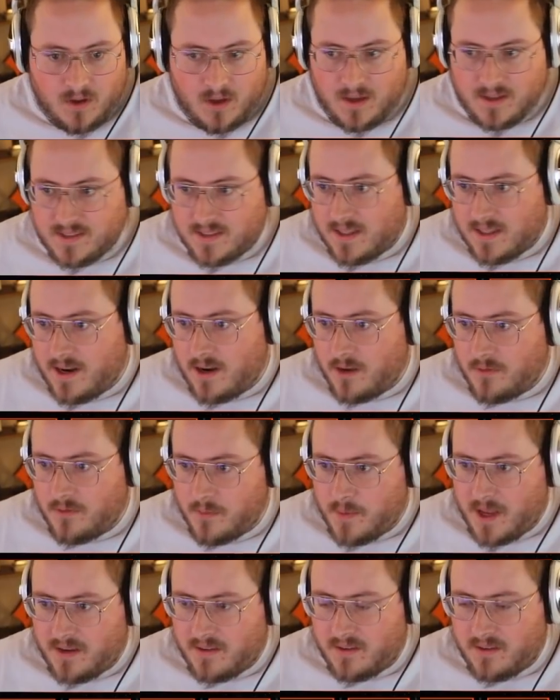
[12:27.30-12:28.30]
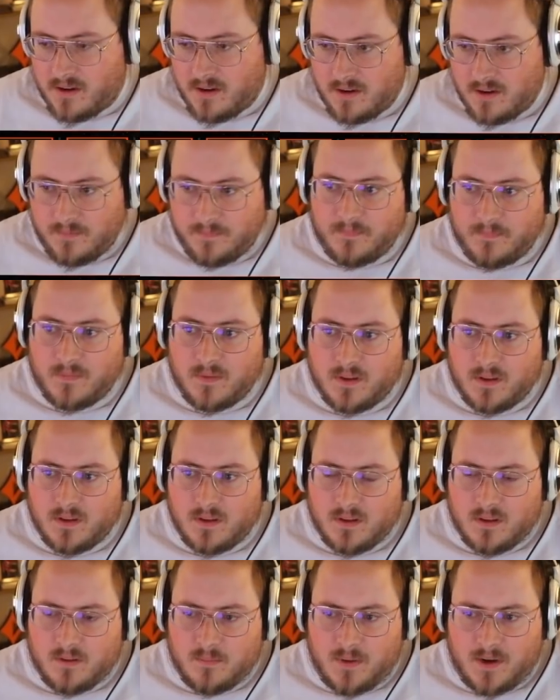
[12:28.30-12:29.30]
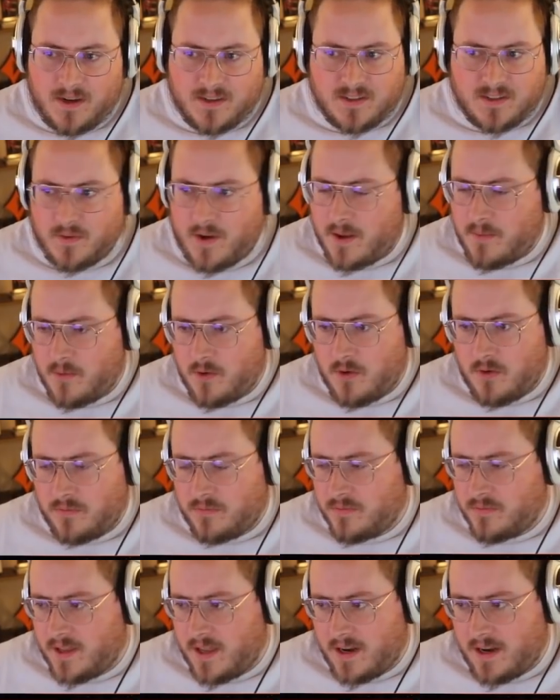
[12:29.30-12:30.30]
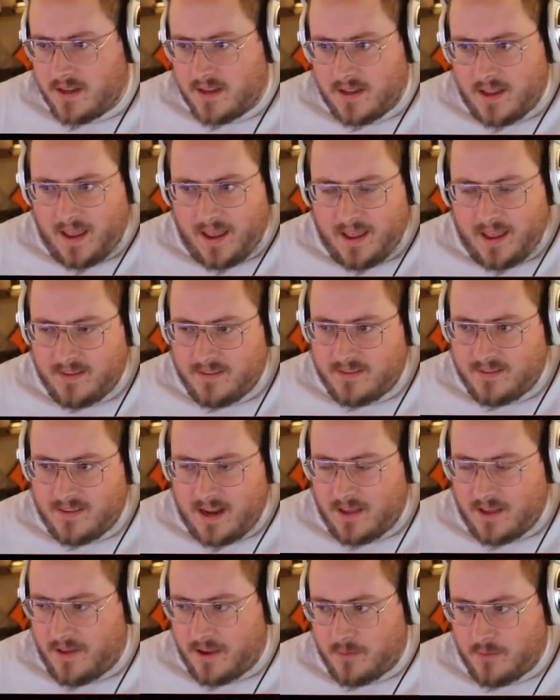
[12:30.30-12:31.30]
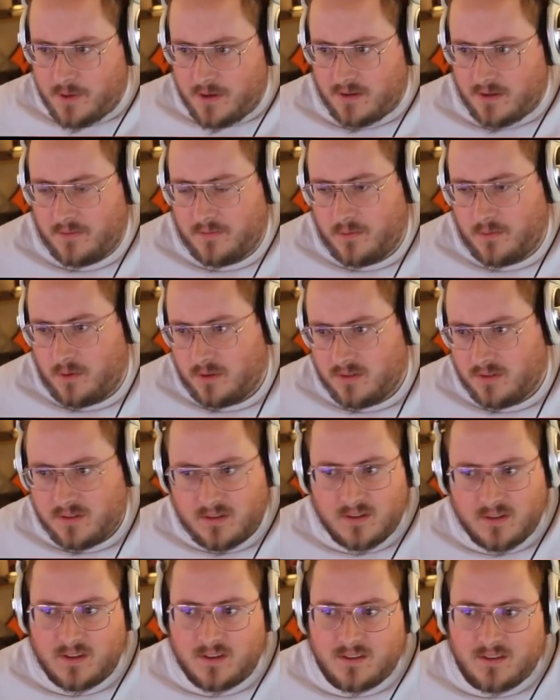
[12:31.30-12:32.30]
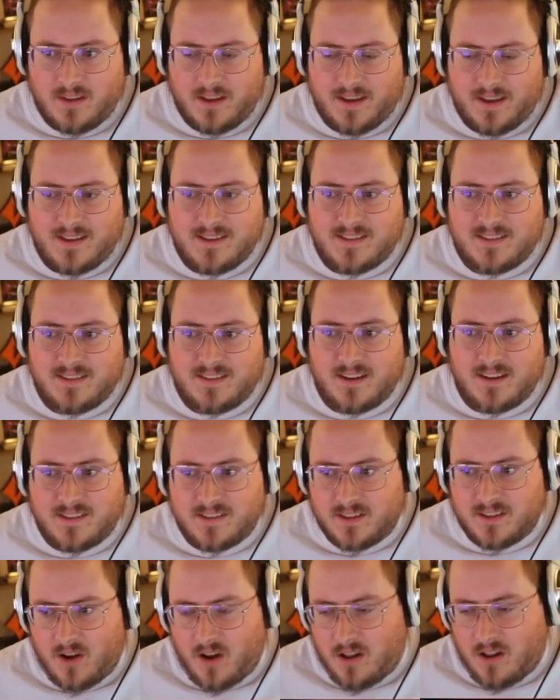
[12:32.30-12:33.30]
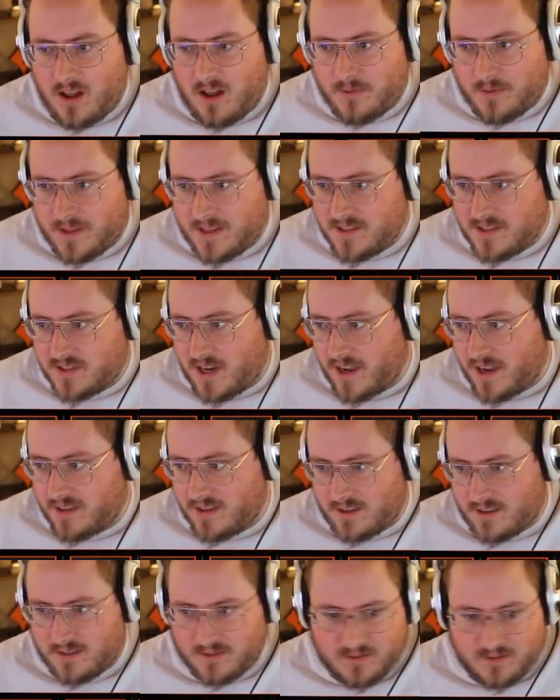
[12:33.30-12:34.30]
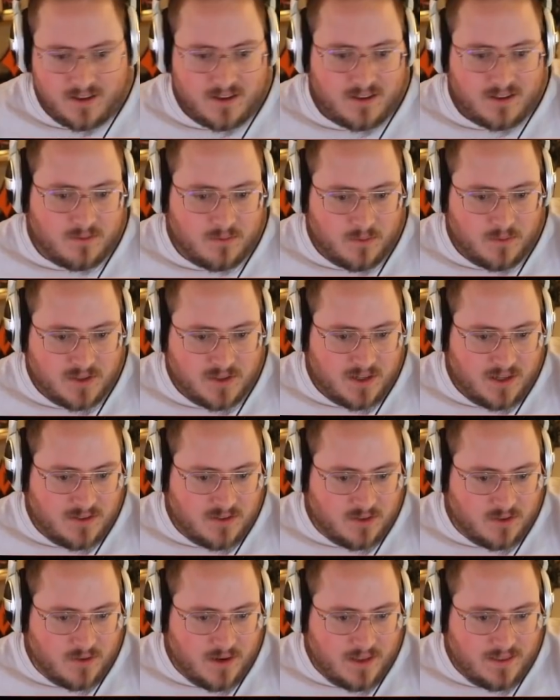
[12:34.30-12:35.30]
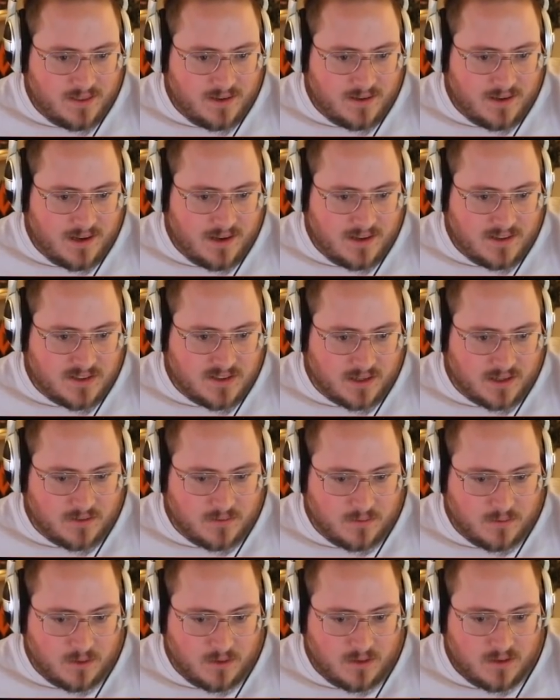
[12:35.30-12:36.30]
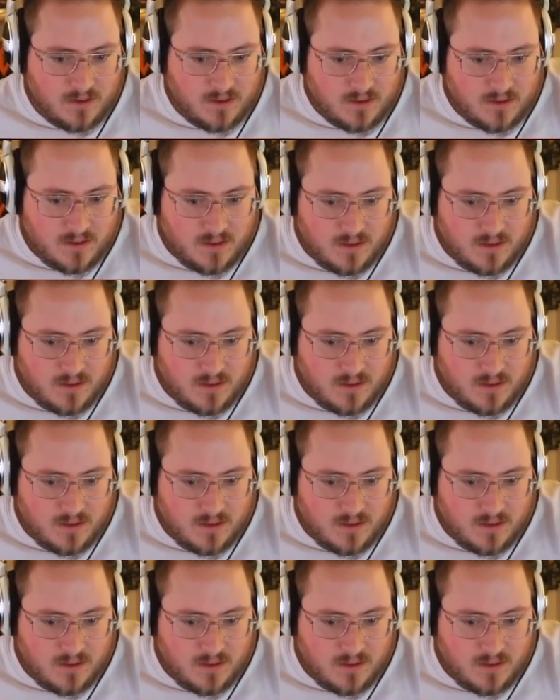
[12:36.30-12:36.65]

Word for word: A slight overbet here, but it's the right move. Getting hands that have equity to fold. Like, it sucks to call off with ace-jack here, right? Which, it's a great thing to get ace-jack to fold.